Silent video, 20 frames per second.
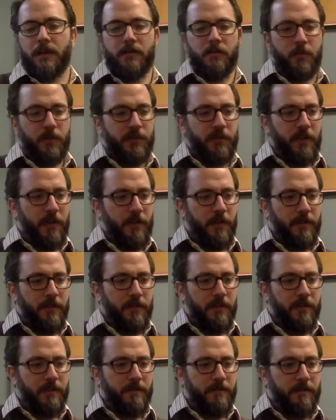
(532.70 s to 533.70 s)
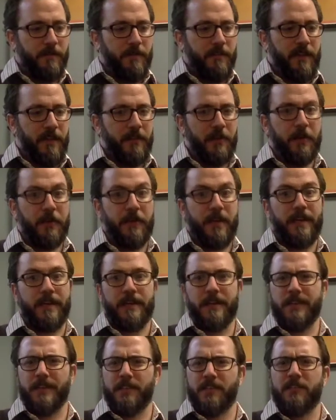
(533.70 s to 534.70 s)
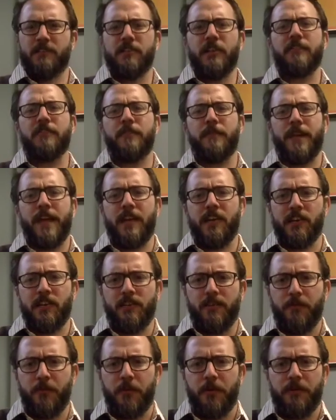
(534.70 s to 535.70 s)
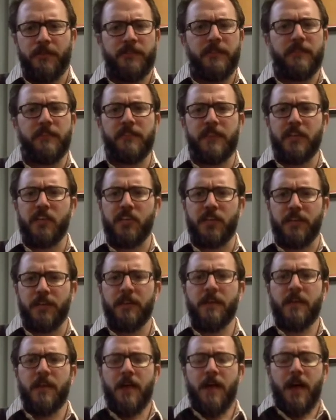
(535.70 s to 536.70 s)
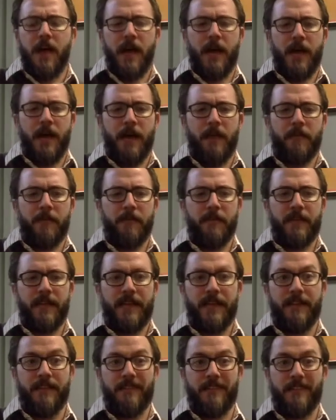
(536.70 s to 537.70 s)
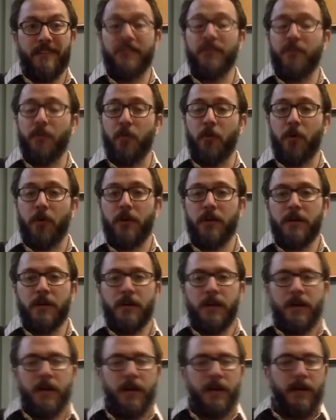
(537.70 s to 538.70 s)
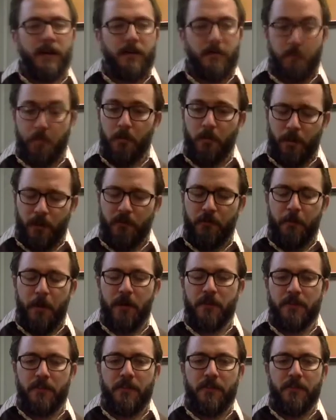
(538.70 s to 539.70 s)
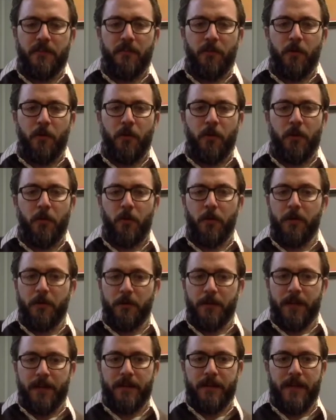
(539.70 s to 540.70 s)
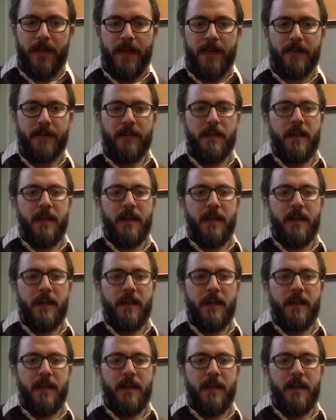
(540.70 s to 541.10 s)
What's it called? The South Carolina justifications for secession in the Civil War. What sparked the Civil War? We'll be reading that.